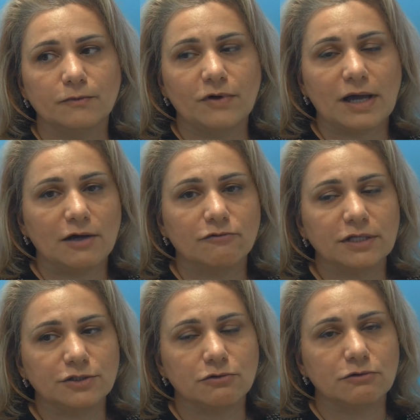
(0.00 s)
via
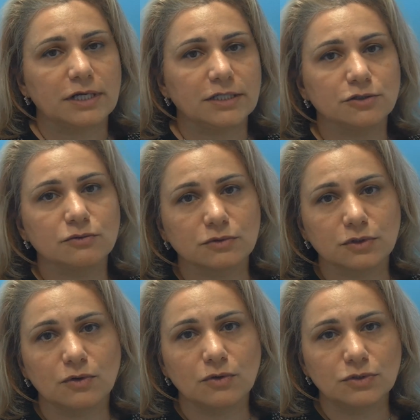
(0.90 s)
retrograde route,
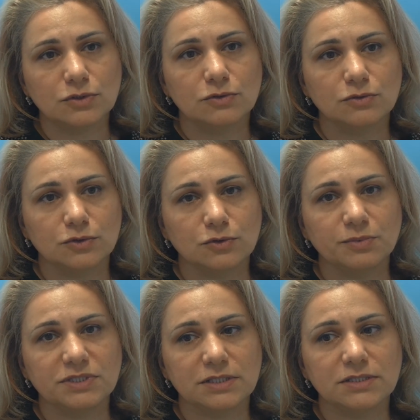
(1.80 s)
goes through
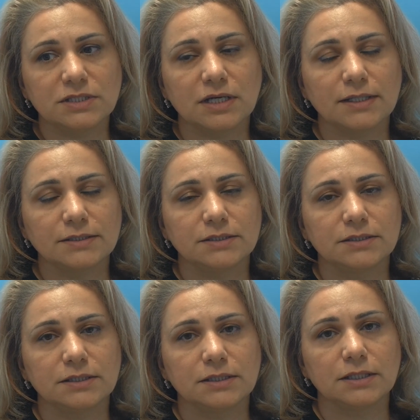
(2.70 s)
tubes inside
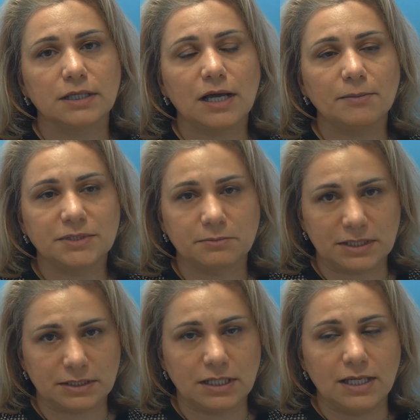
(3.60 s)
the
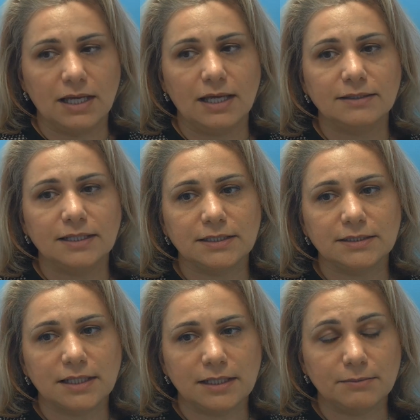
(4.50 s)
abdomen, and then
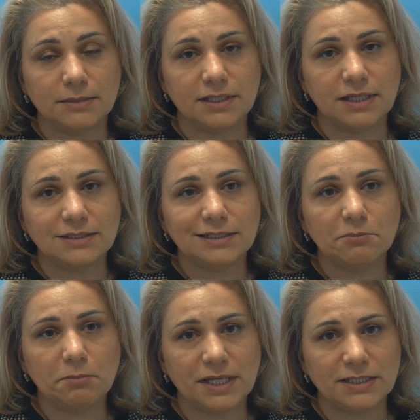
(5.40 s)
it can get
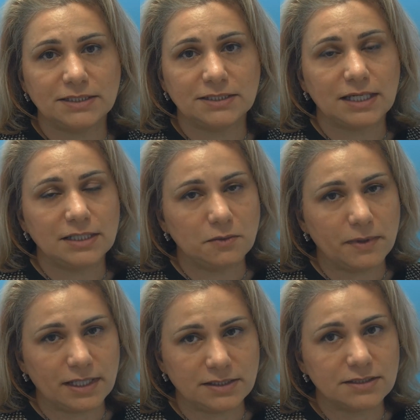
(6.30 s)
embedded
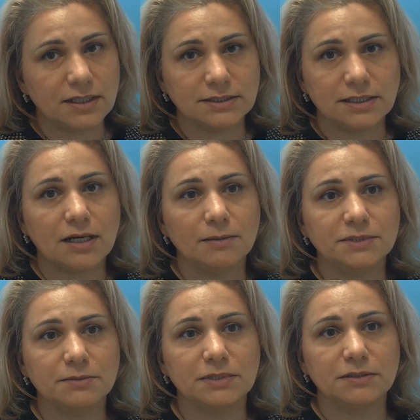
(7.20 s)
anywhere inside the
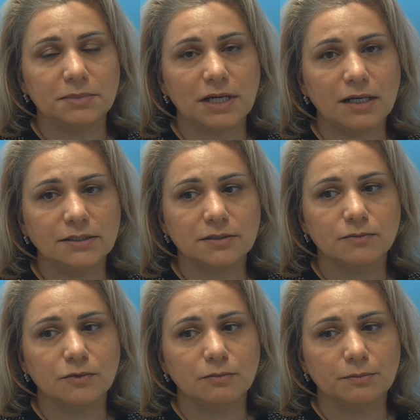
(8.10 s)
abdomen, behind the
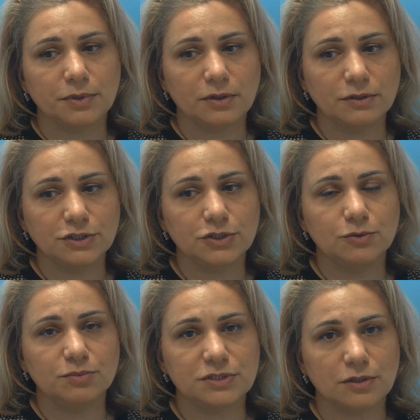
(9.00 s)
womb, on the
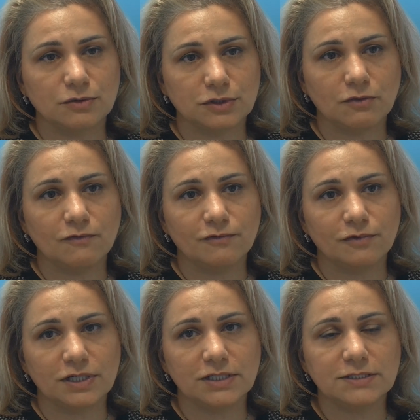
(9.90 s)
tubes, on the
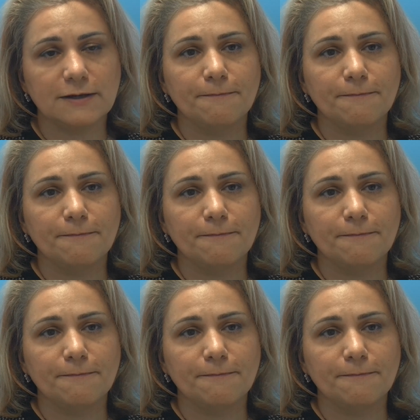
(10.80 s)
ovaries.